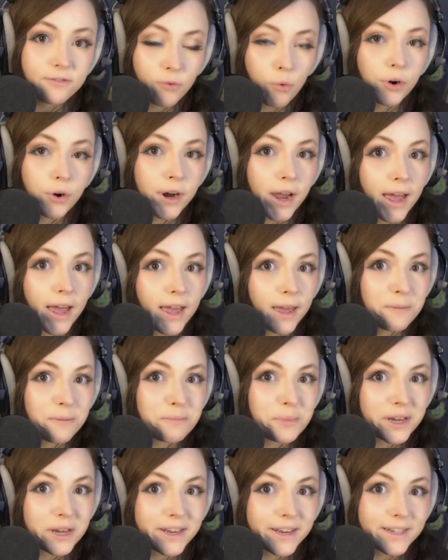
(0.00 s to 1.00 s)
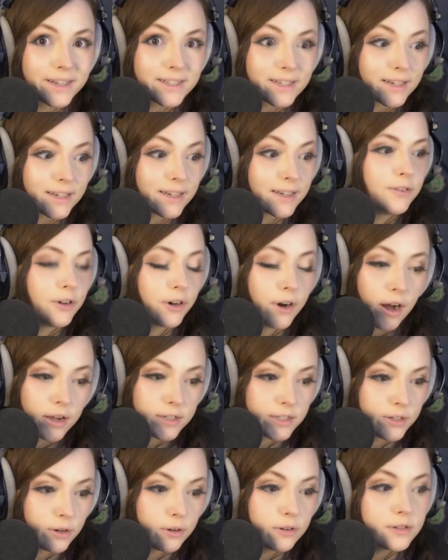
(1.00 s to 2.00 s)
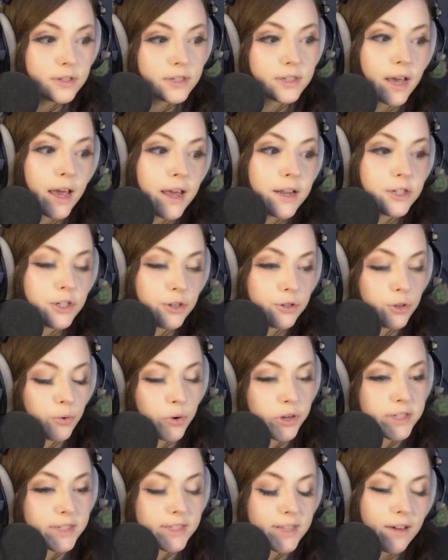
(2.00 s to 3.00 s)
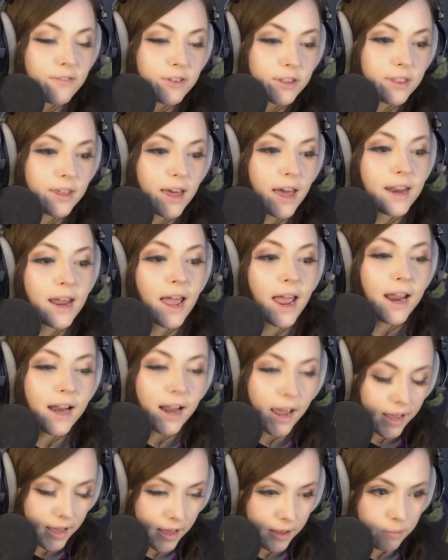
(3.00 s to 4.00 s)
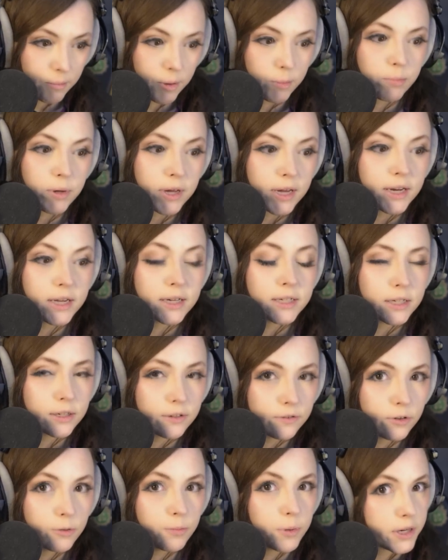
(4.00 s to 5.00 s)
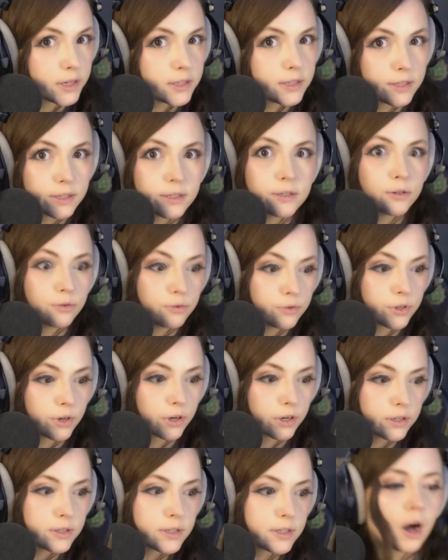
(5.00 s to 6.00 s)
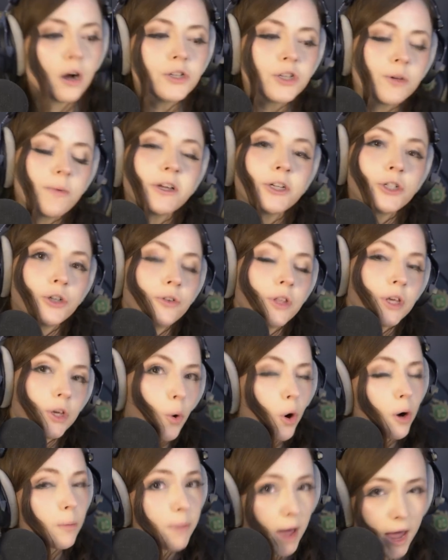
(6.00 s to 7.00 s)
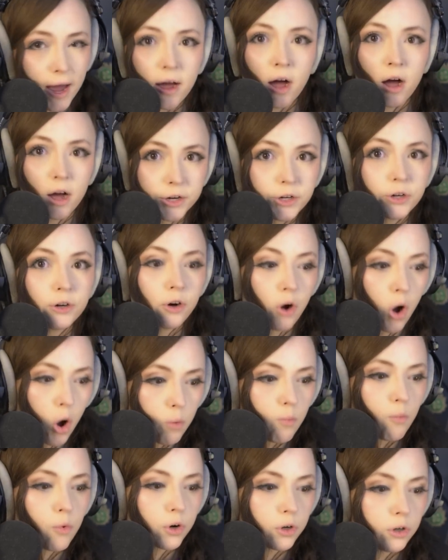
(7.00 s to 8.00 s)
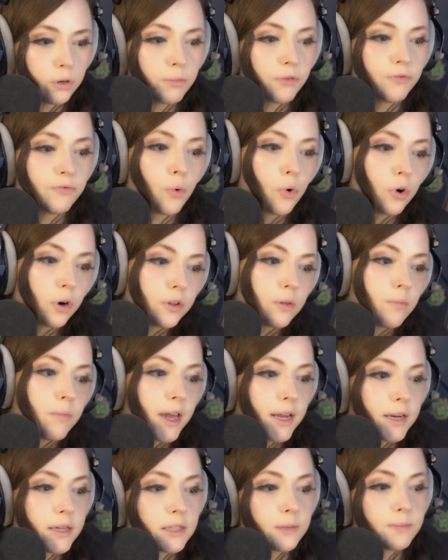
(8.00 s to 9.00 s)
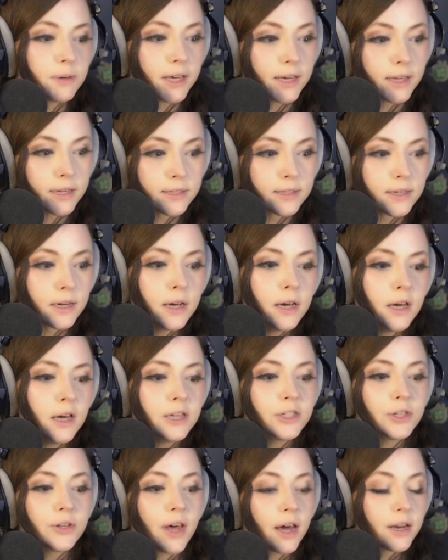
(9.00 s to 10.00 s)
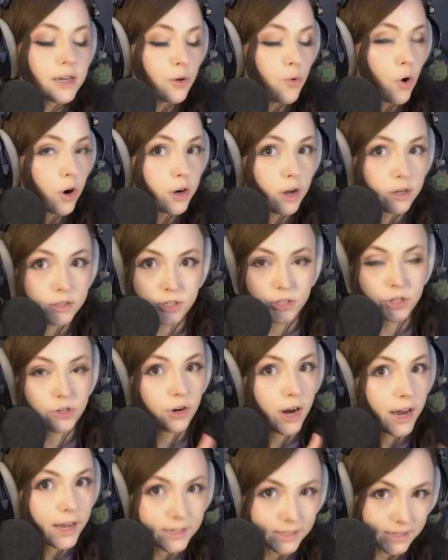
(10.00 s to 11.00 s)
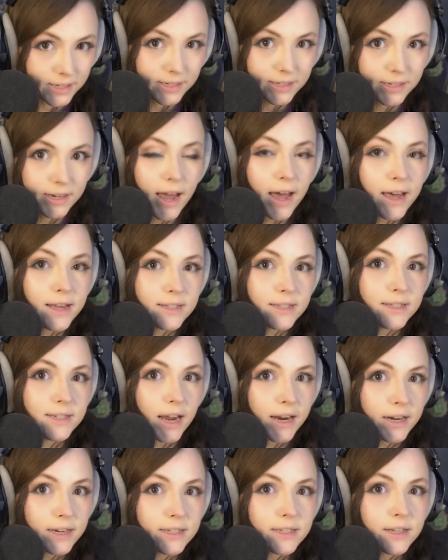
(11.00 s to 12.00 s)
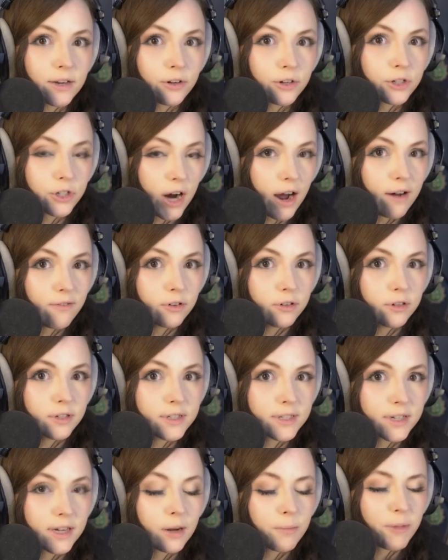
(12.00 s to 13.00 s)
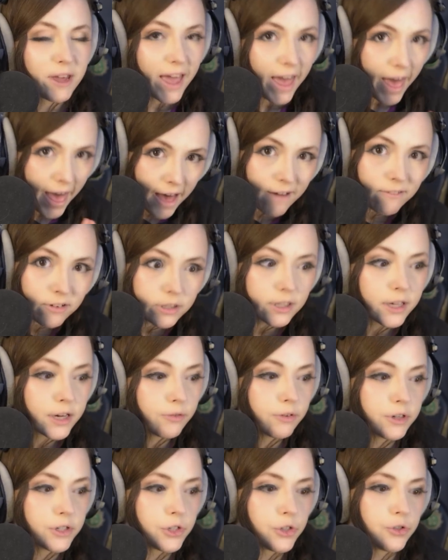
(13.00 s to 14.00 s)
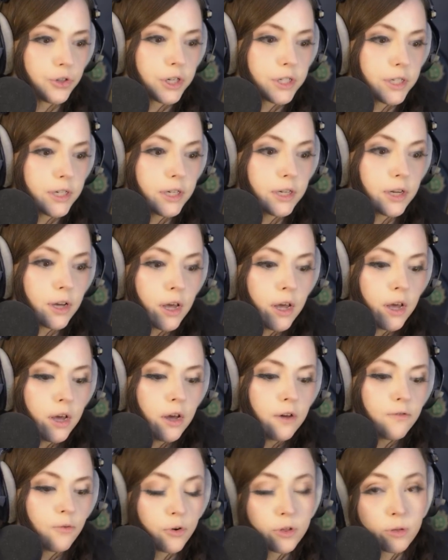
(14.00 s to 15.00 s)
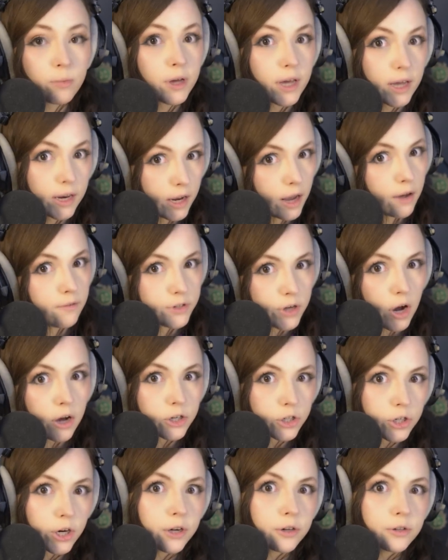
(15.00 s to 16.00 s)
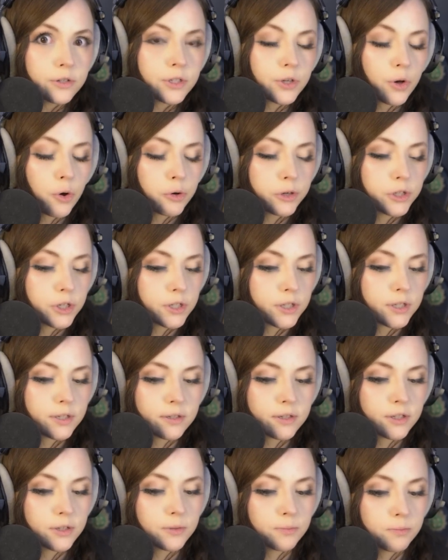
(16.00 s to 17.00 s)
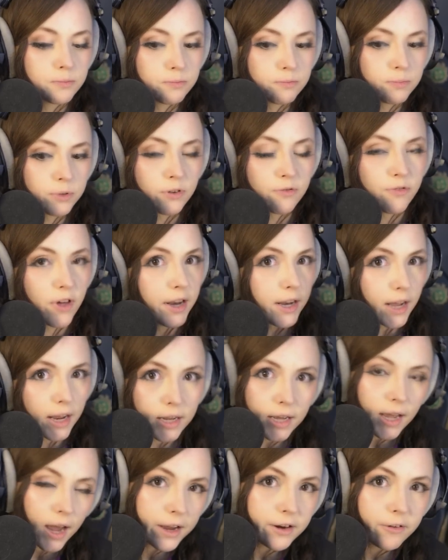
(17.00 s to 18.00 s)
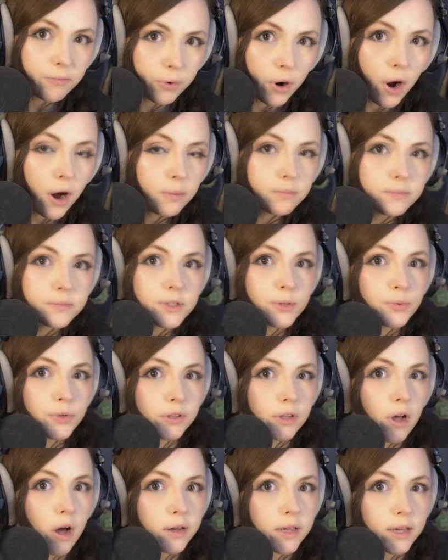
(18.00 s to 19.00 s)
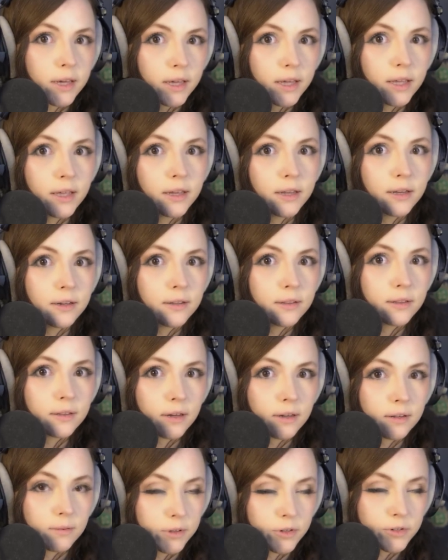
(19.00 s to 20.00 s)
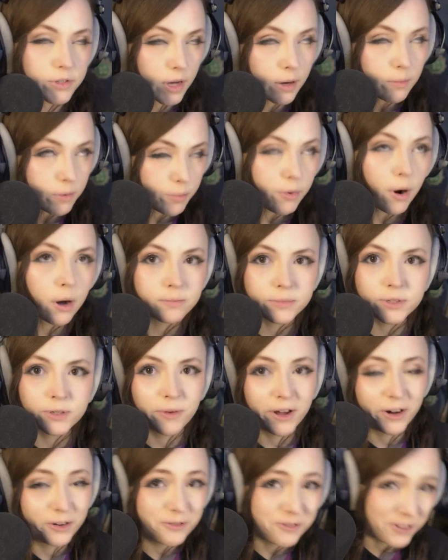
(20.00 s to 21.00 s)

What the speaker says: 4 a.m. PDT for consoles and June 27th at 8 a.m. PDT for PC users. Also make sure that you are back on your home world before the maintenance begins so that you are not stranded, as data center travel is going to be heavily restricted for the beginning of Dawntrail. So just to prevent any kind of problems with logging in, there's going to be problems no matter